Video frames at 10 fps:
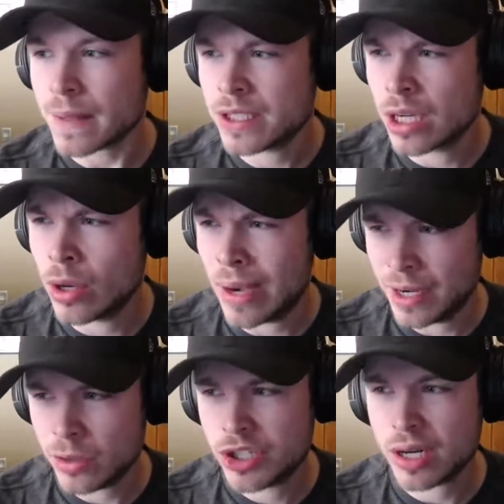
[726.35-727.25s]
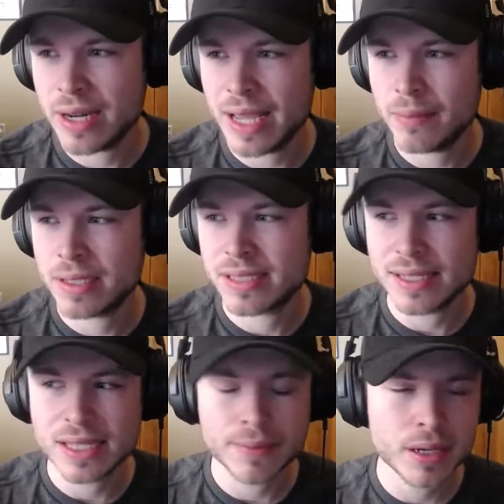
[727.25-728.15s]
So I know John Heyman
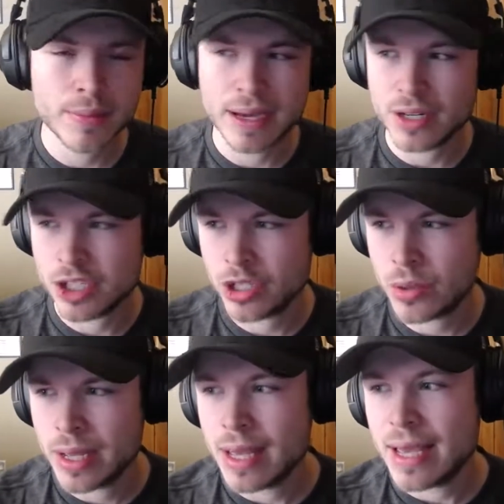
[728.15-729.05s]
said something about it too.